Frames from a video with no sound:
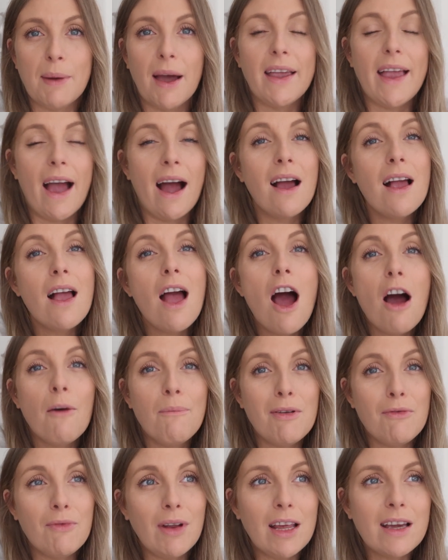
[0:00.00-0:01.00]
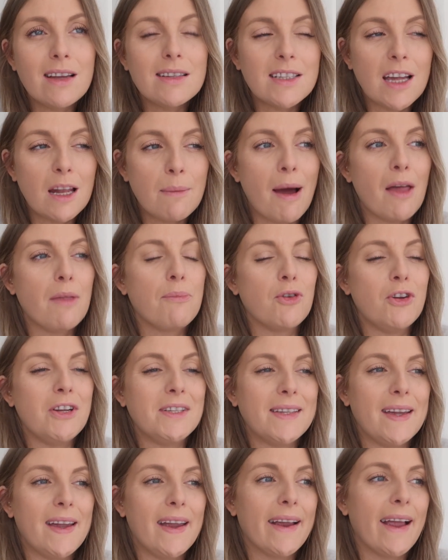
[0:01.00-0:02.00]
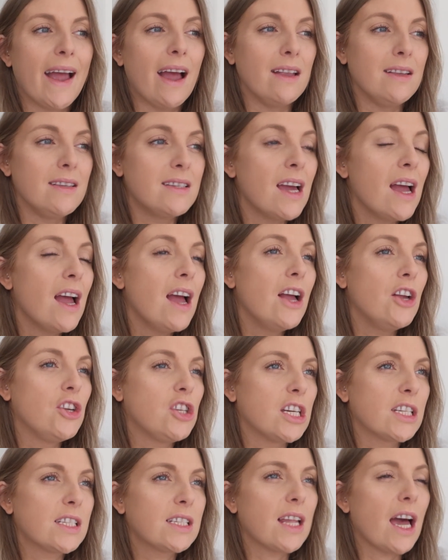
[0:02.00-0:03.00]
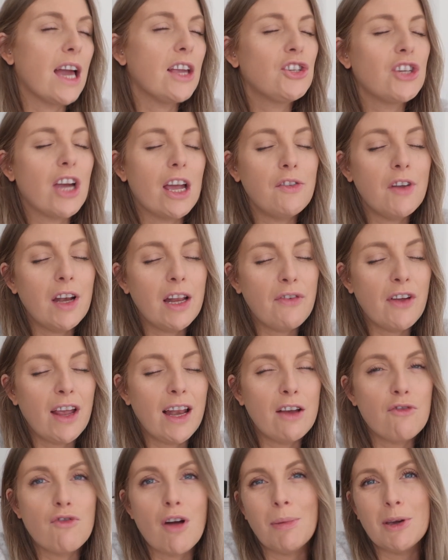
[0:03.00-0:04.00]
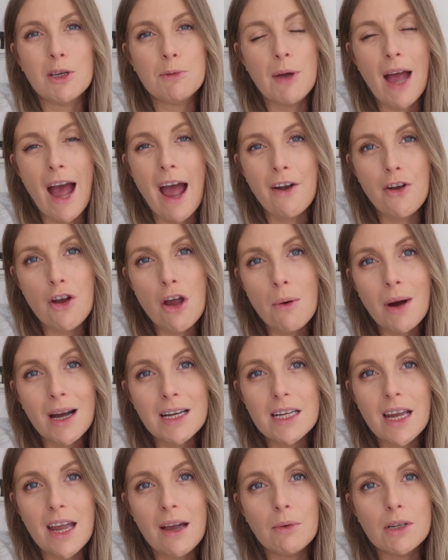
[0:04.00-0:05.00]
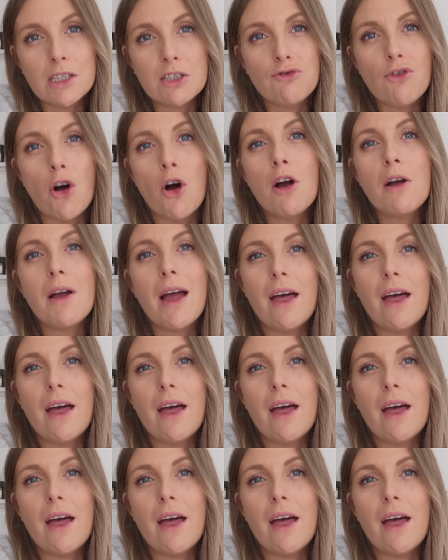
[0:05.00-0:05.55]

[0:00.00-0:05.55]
but yeah, I've been really concerned about the bruising and just like generally feeling rubbish, but had no idea what's wrong.